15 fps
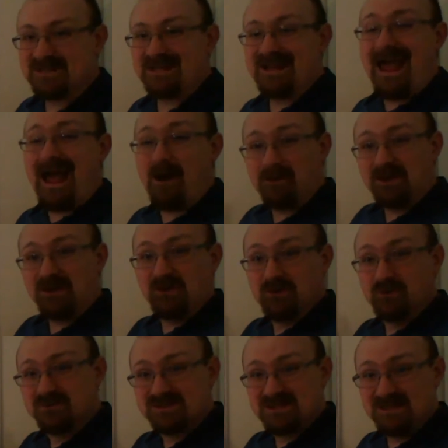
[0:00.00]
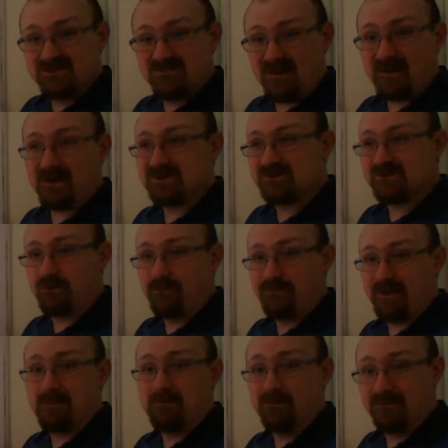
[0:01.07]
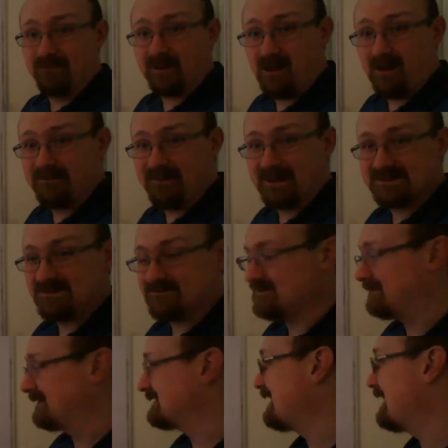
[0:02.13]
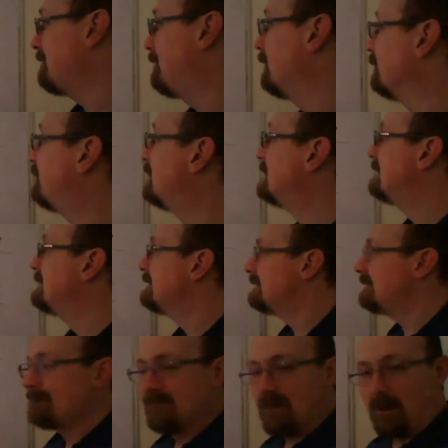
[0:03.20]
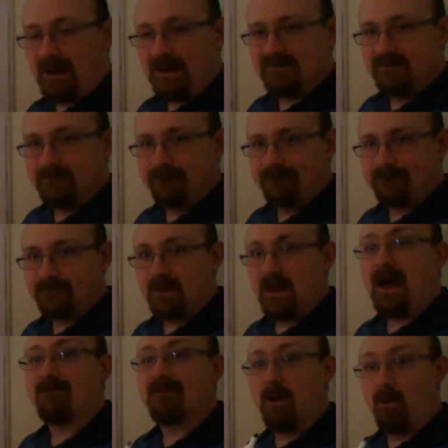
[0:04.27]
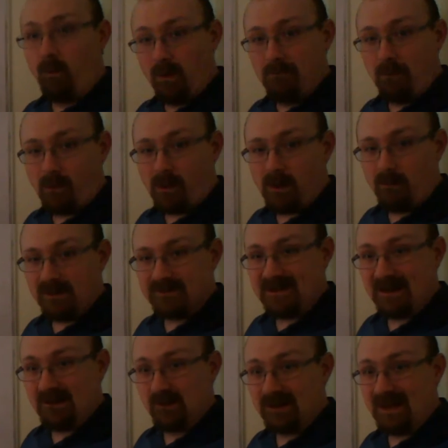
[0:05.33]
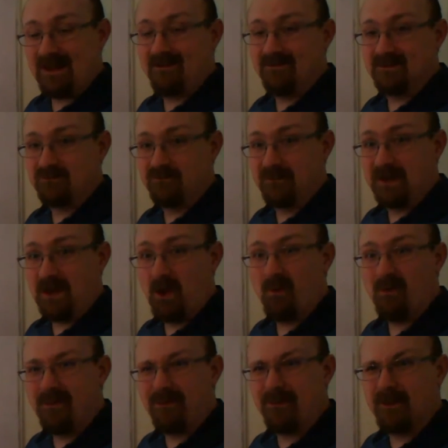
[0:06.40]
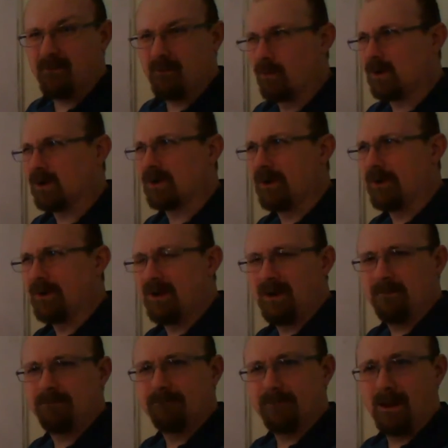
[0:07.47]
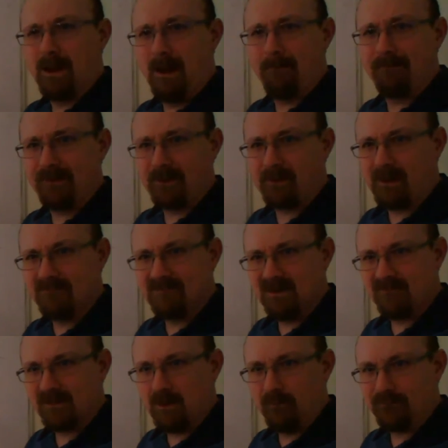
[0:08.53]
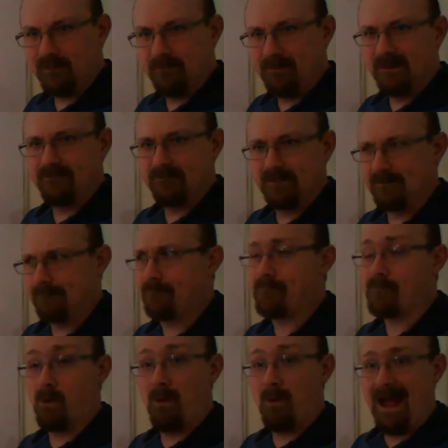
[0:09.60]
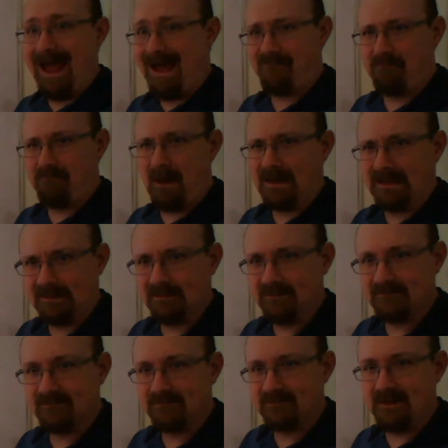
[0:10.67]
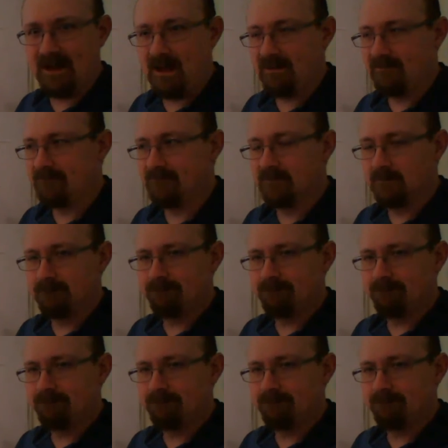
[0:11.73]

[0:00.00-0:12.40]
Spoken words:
of seen how to use these various truth tables in the context of some examples. All right. I've got one more I want to take a look at in this video, and then we're going to up the degree of difficulty a bit. We throw a half pike into the dive.